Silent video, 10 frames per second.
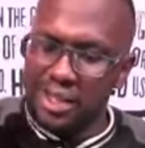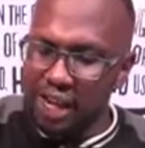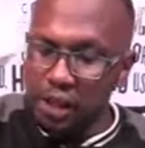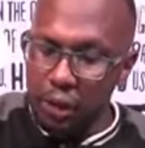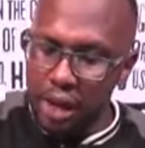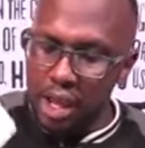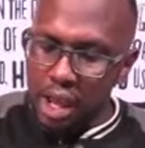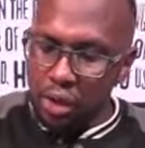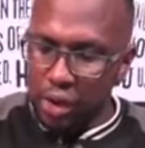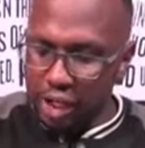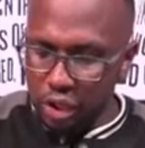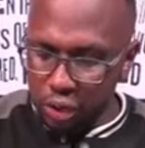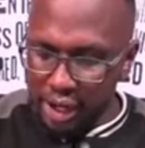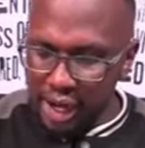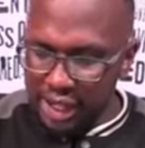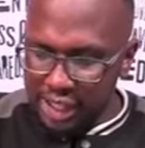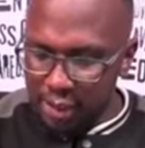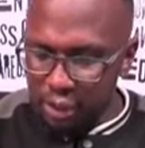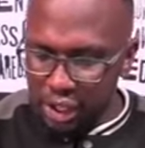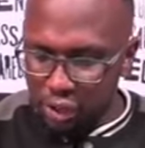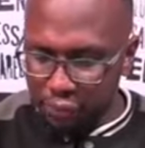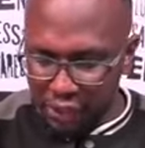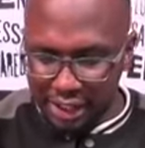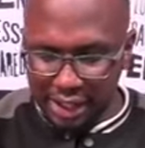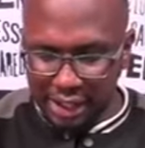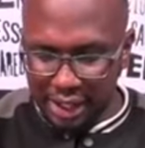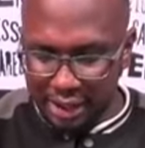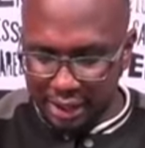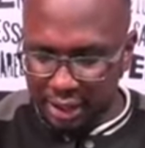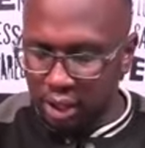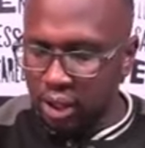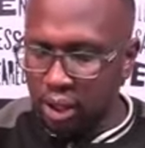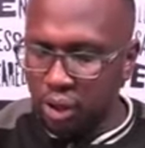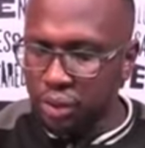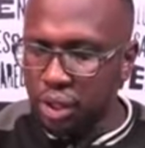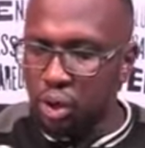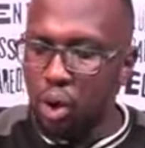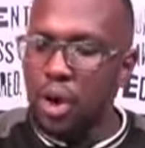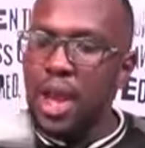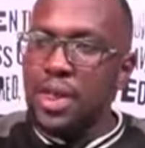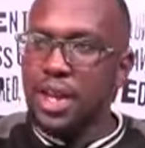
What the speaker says: That way you are assured anytime you need to fix it, it's on the go.